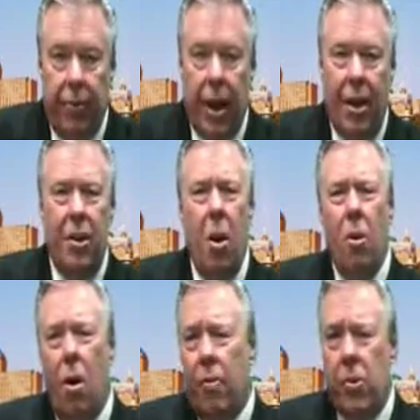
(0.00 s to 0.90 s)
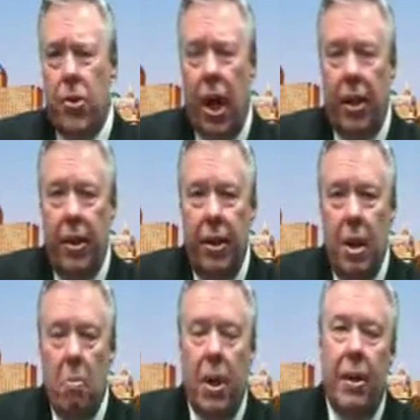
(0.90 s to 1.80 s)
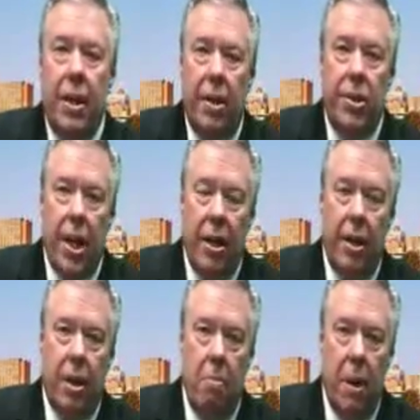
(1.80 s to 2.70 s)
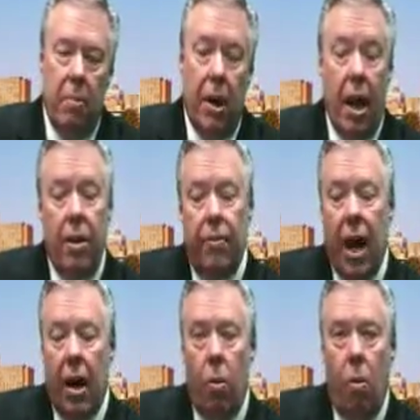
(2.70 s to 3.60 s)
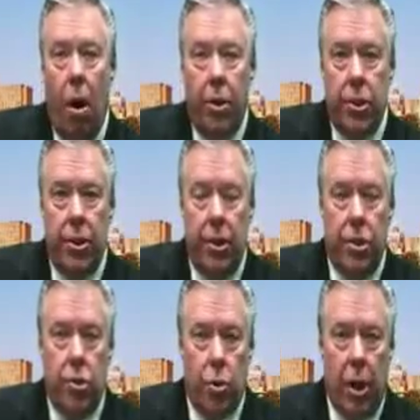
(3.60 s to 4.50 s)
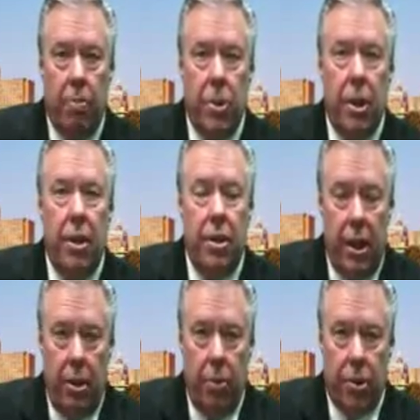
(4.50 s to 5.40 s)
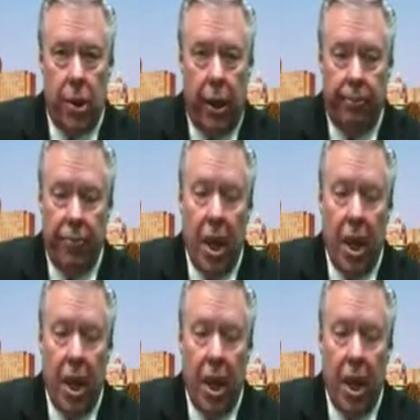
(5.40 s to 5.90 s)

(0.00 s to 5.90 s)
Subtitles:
And you don't oversell it, but it does take a commitment, and you've got to watch these streams continuously.